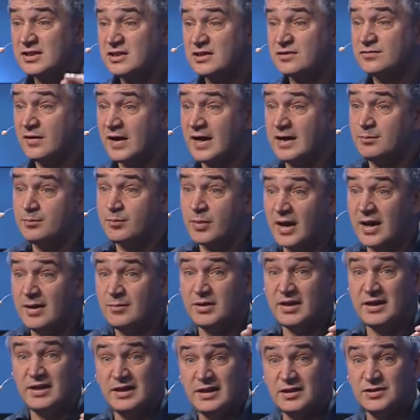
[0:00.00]
satisfying
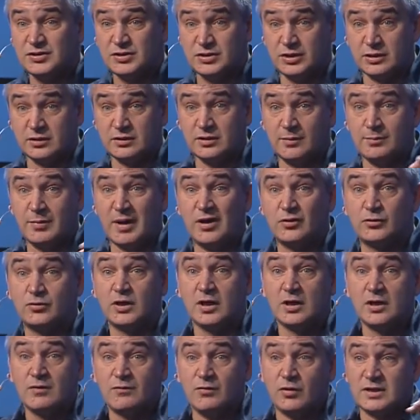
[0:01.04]
primary instinct, about,
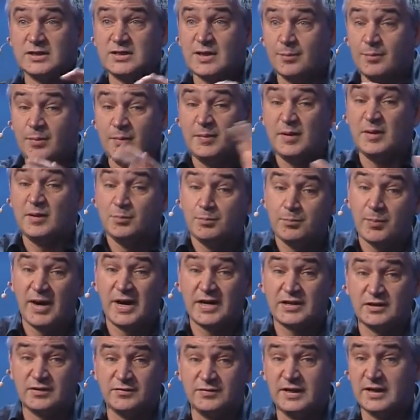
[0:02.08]
for example, being
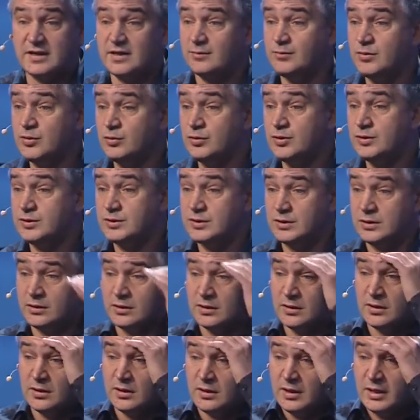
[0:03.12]
part of the community.
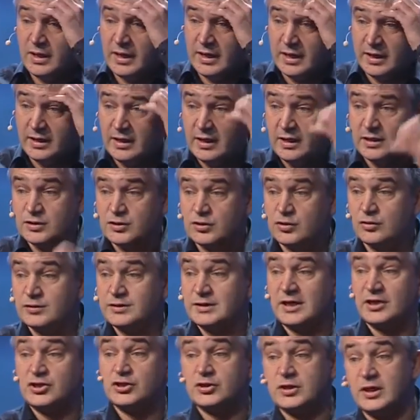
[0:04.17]
And so
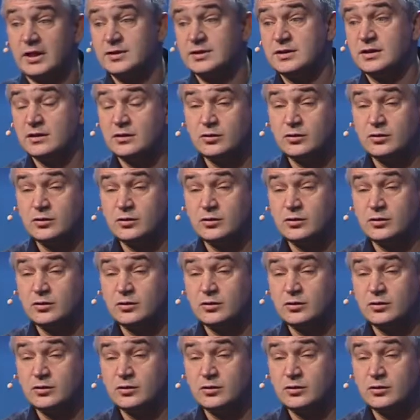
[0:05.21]
such trends